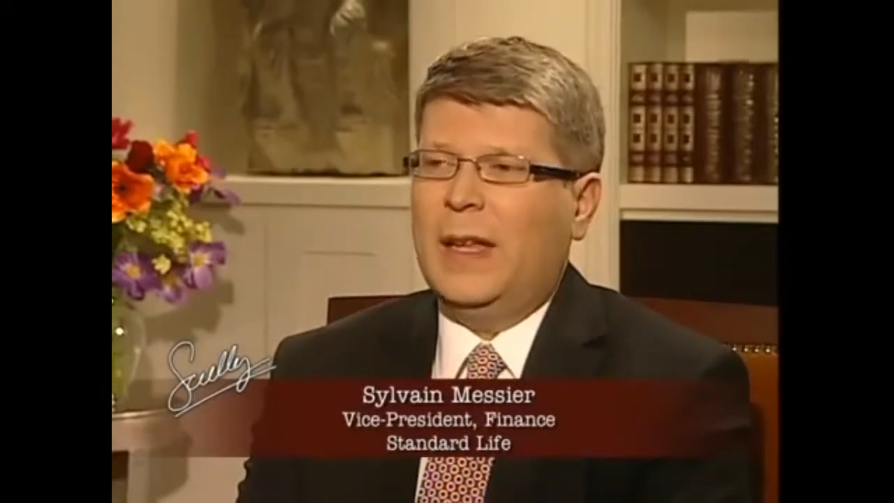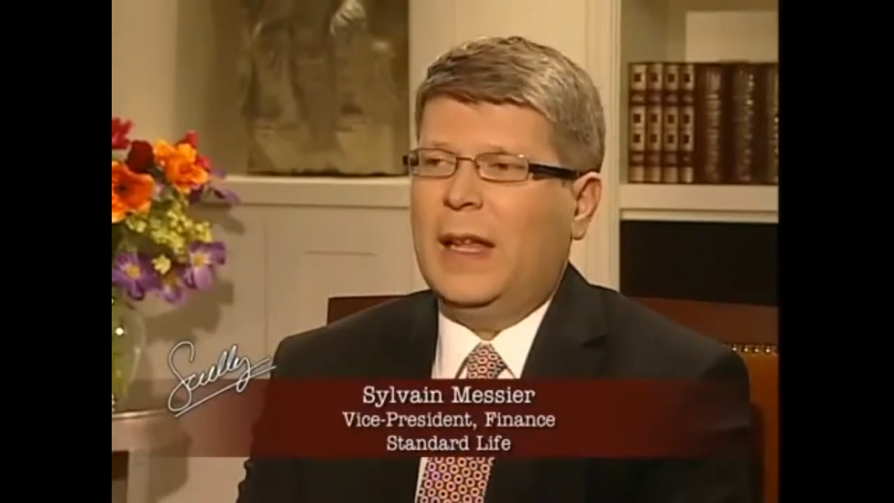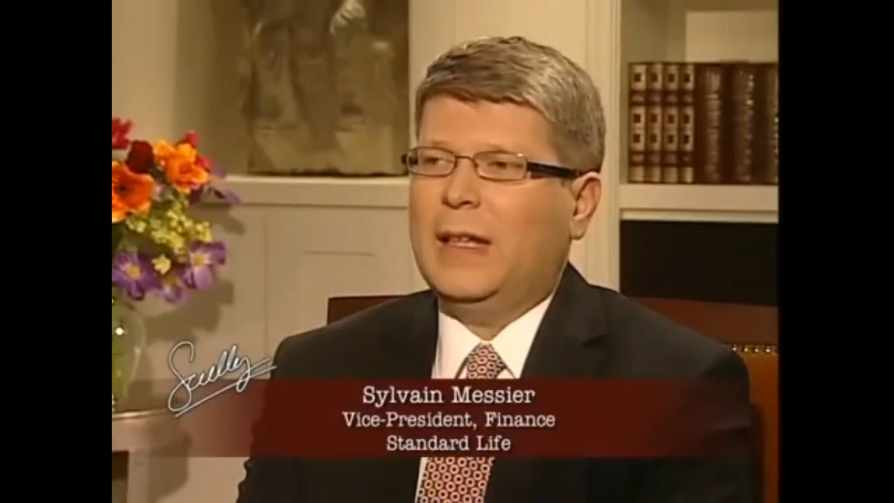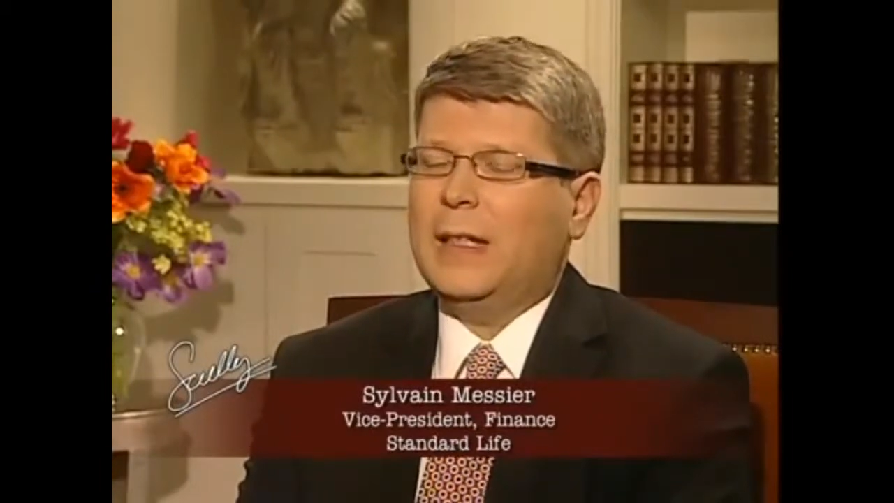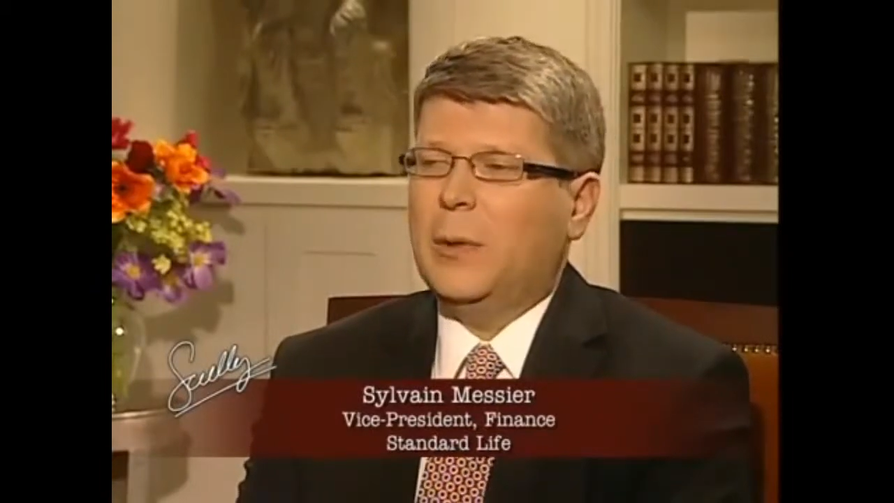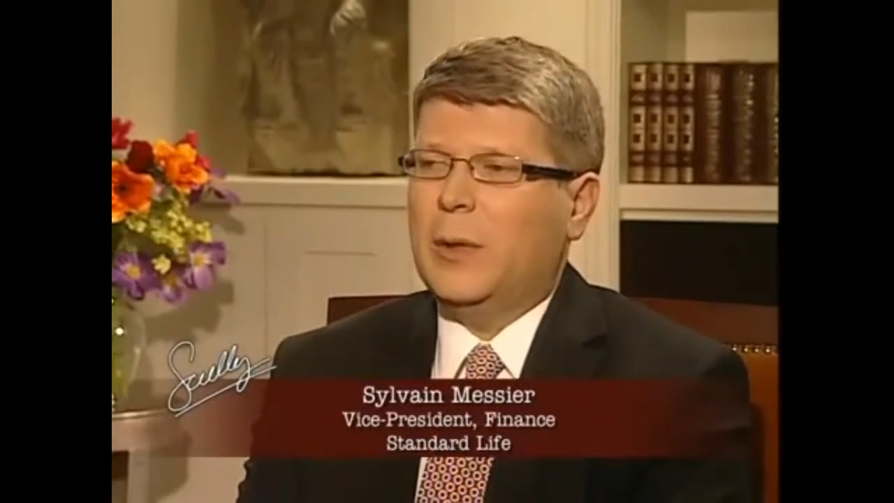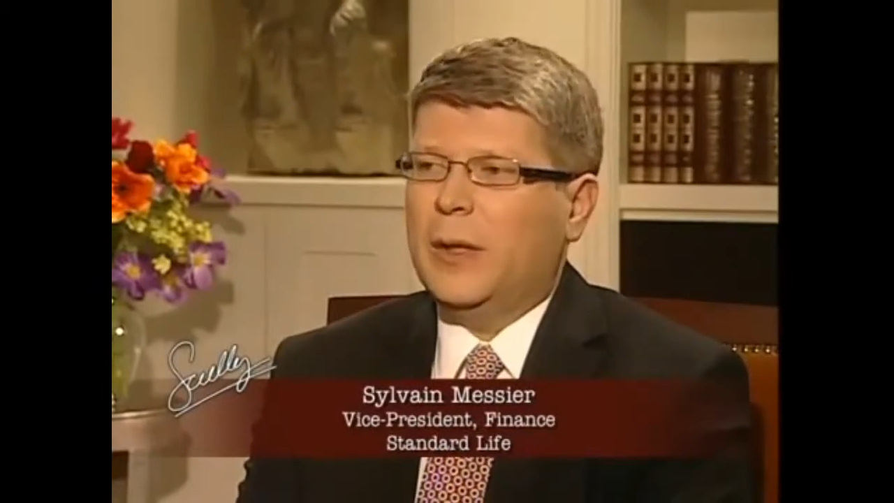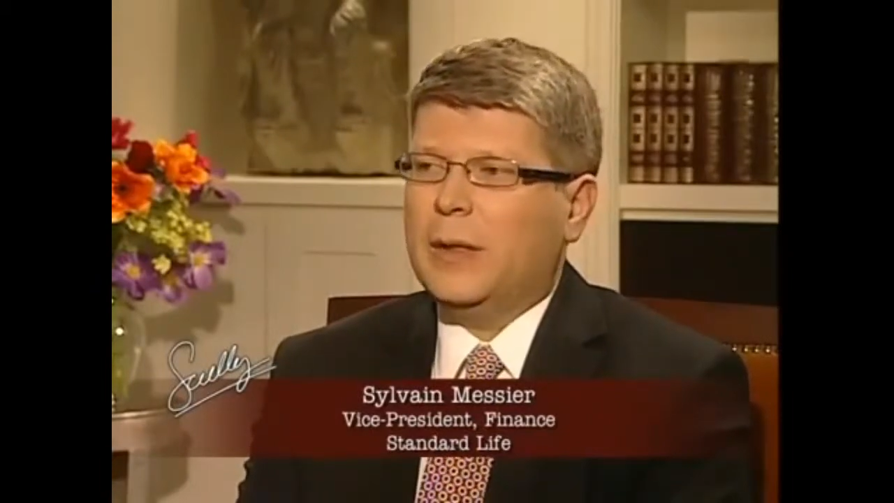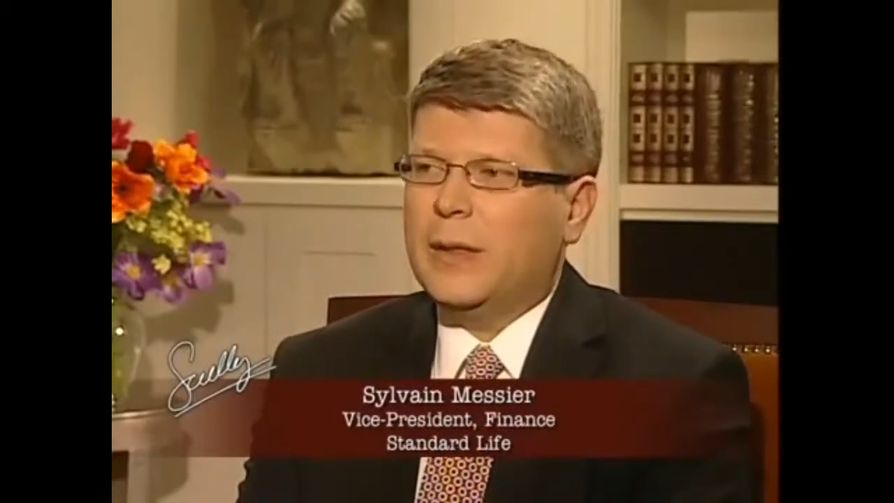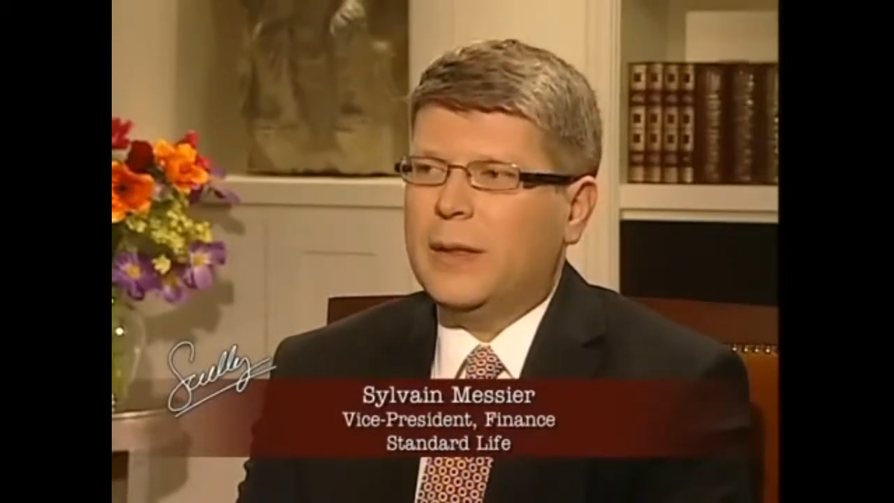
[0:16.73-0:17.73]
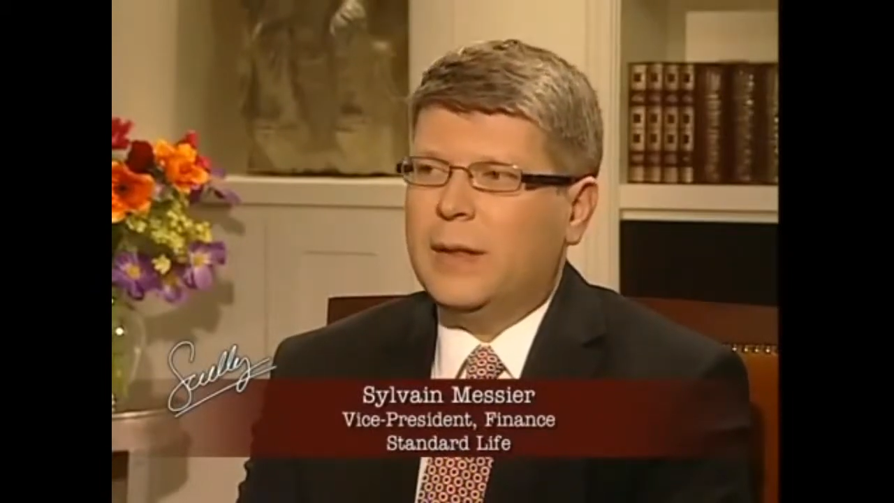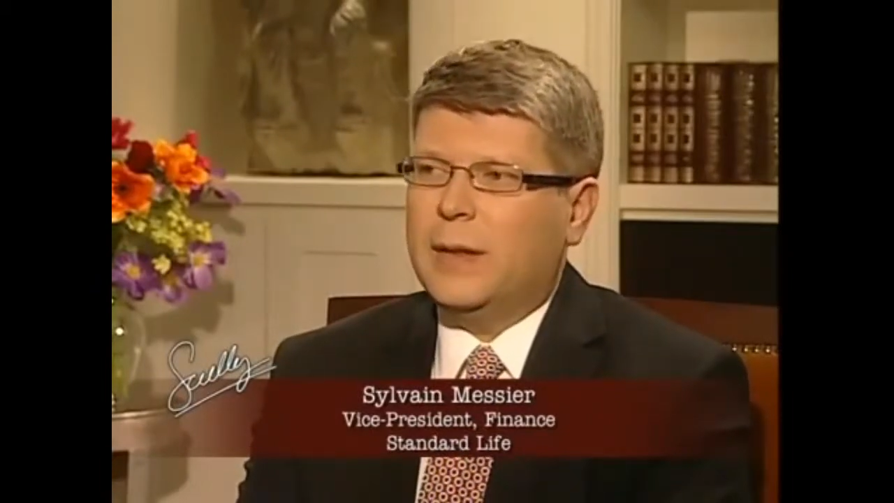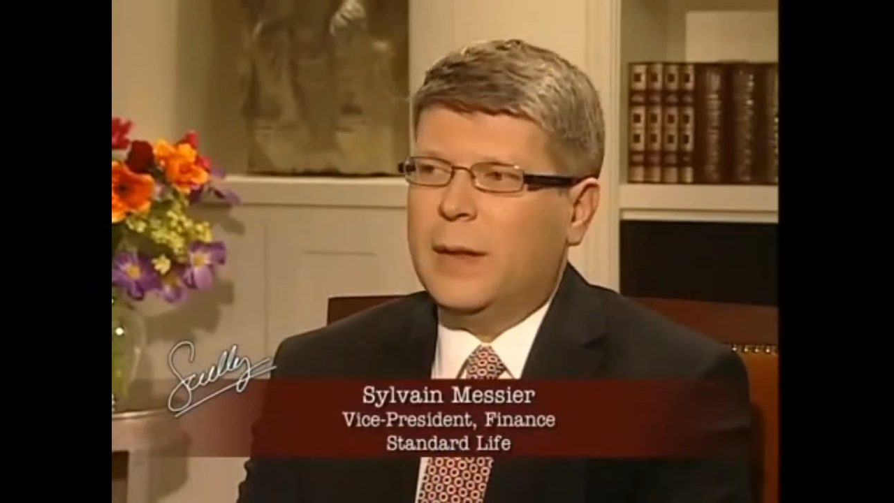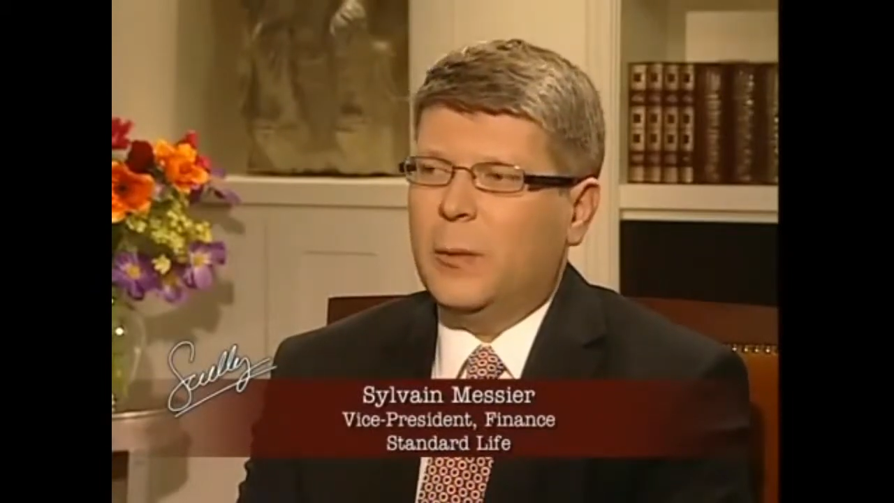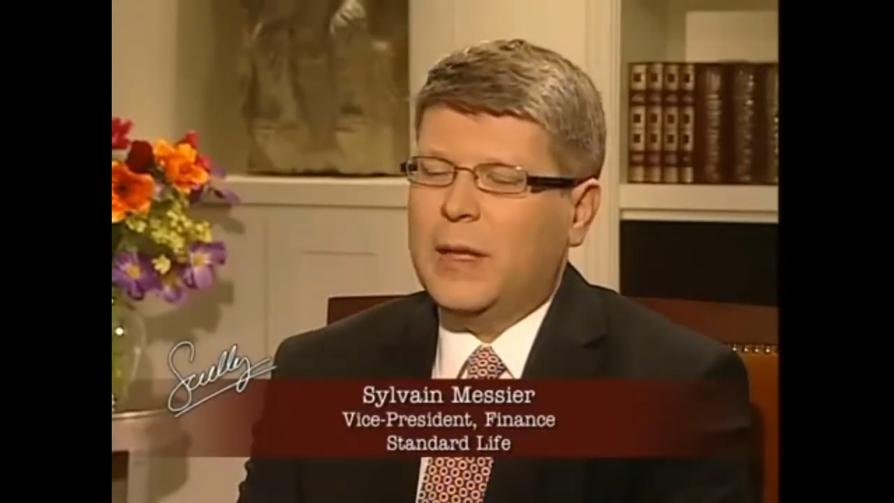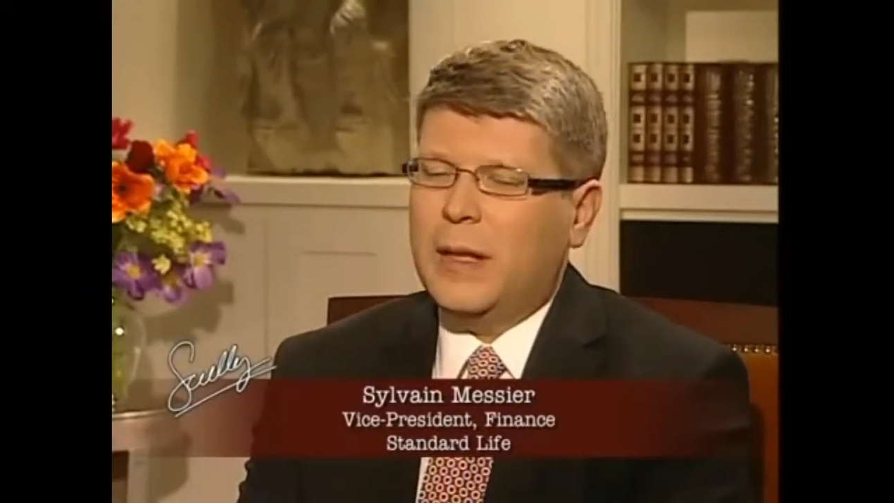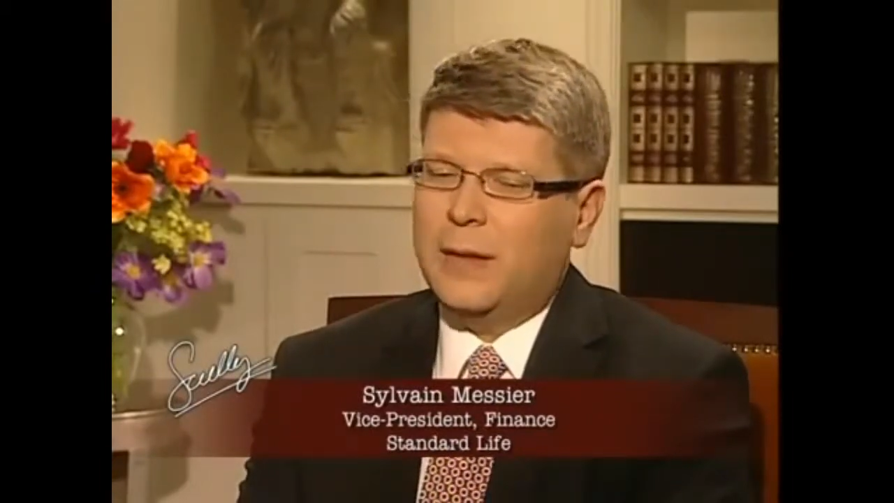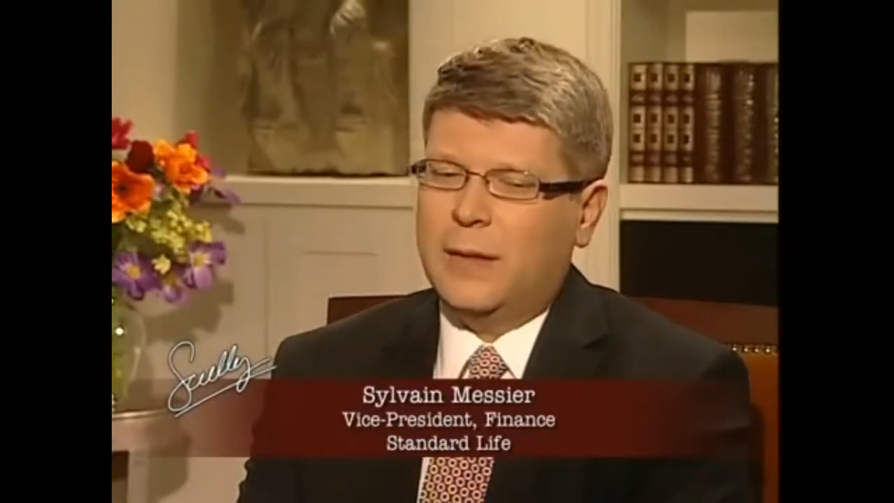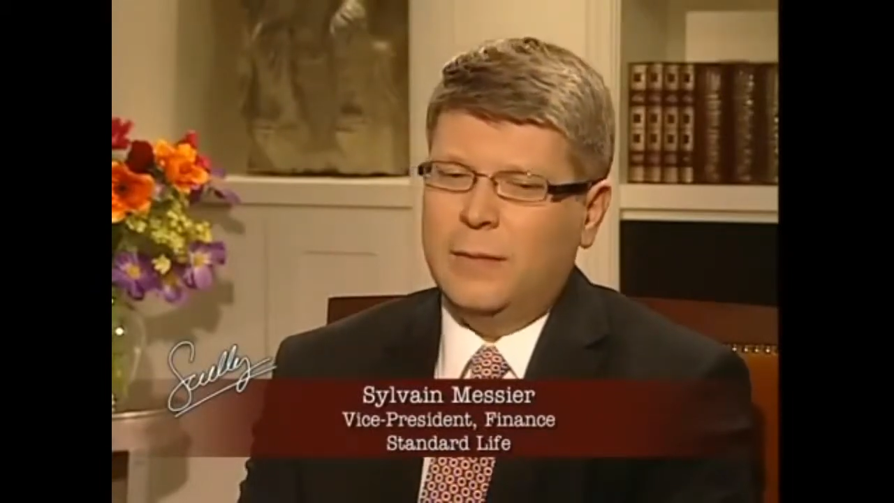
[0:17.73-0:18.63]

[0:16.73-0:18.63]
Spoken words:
I liked him a lot. When I